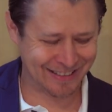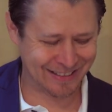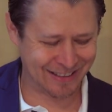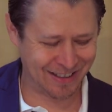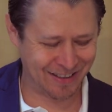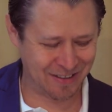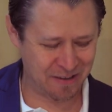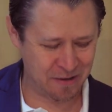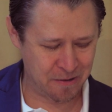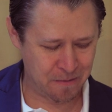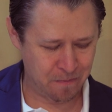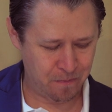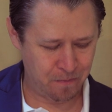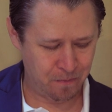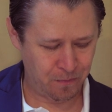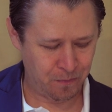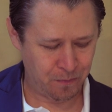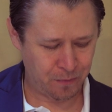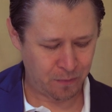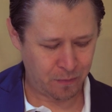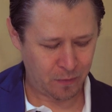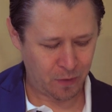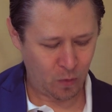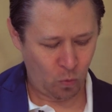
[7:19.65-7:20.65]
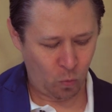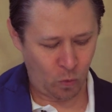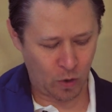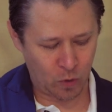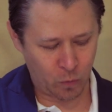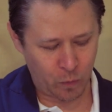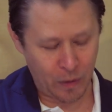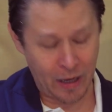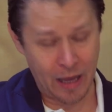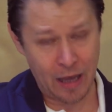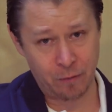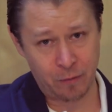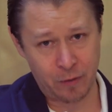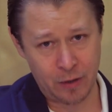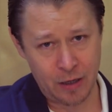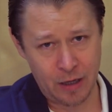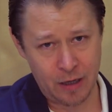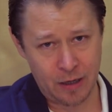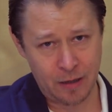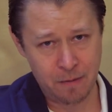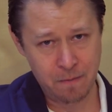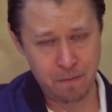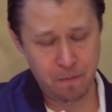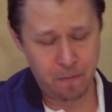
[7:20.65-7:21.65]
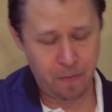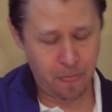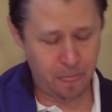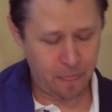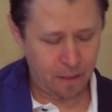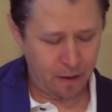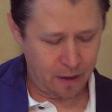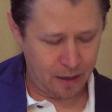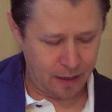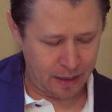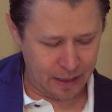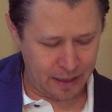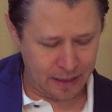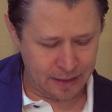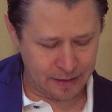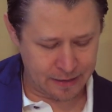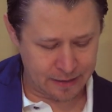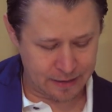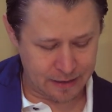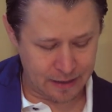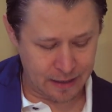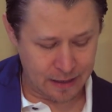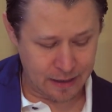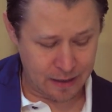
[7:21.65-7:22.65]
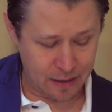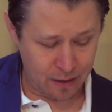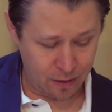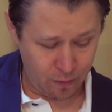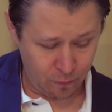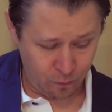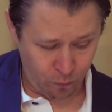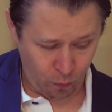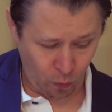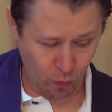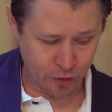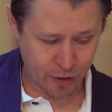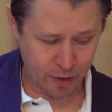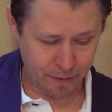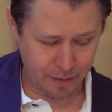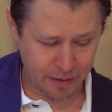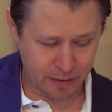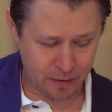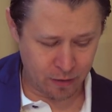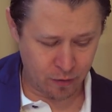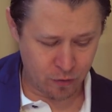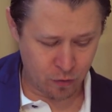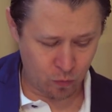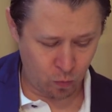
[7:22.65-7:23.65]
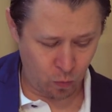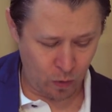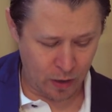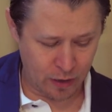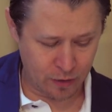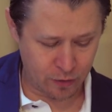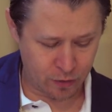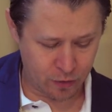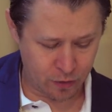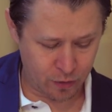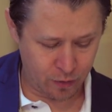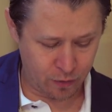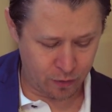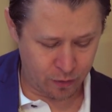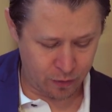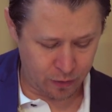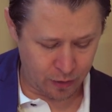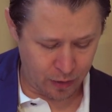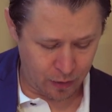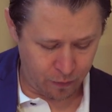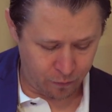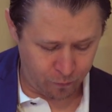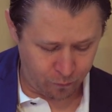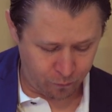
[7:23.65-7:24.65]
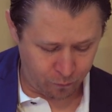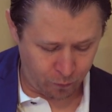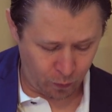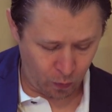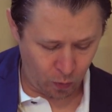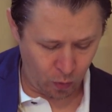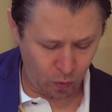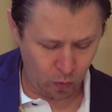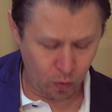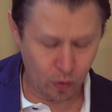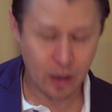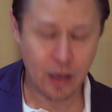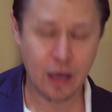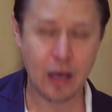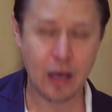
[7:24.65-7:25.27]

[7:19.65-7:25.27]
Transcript: So what we have here is 4 semitones, 1, 2, 3, 4,